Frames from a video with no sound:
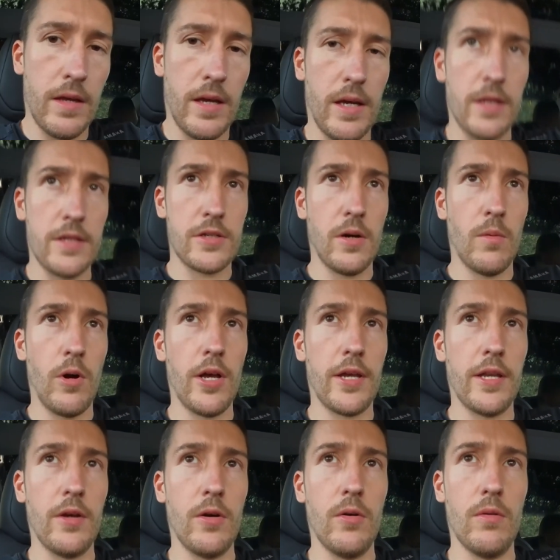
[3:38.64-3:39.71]
Yeah, it's not
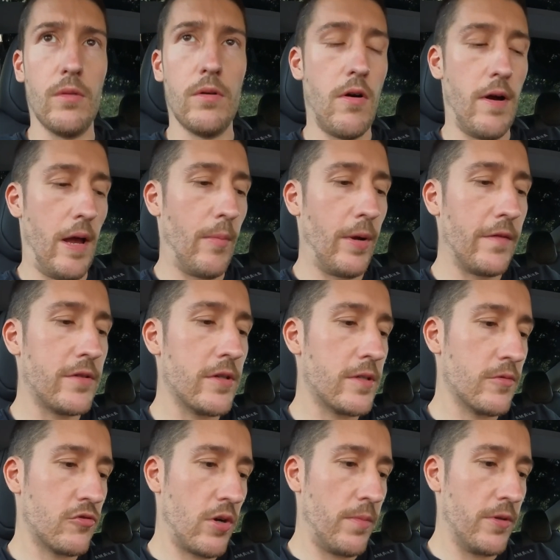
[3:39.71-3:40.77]
working at all. All right, I'm going to have to do
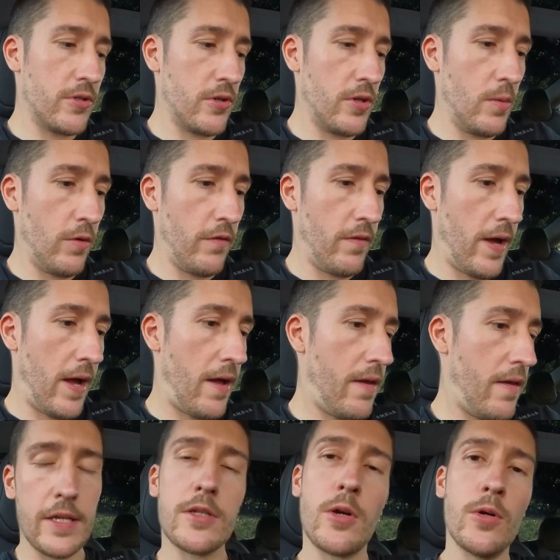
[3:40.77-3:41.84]
some troubleshooting with that.
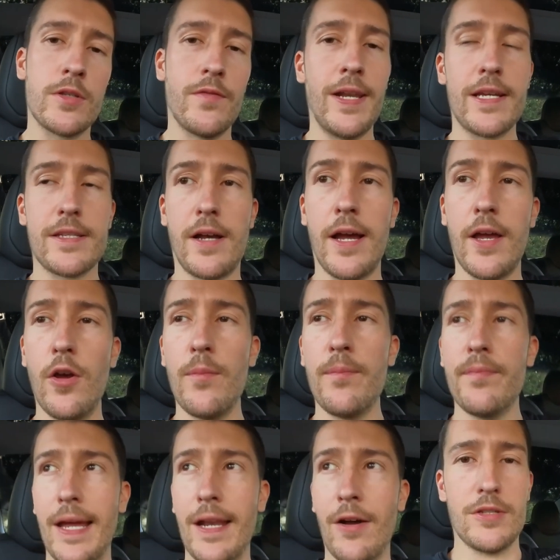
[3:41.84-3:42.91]
Let's go on to the next item
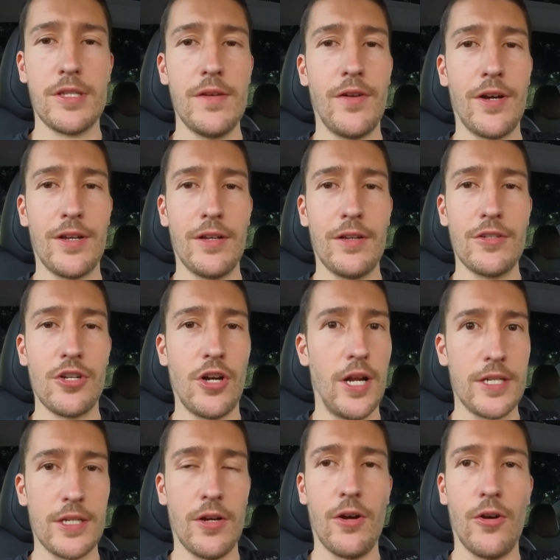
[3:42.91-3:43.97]
and I'll see if I can
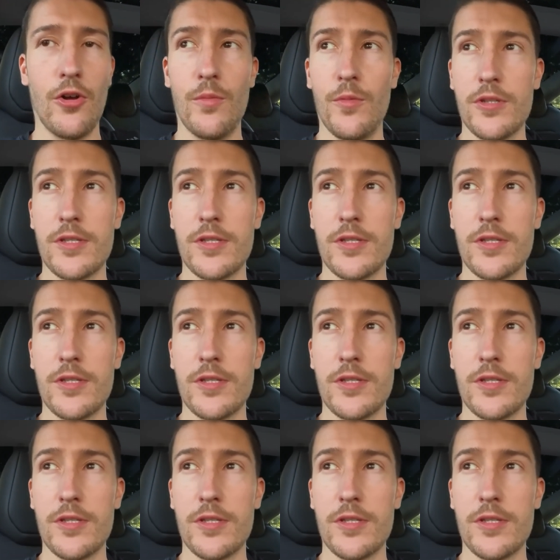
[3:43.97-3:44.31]
charge it at home or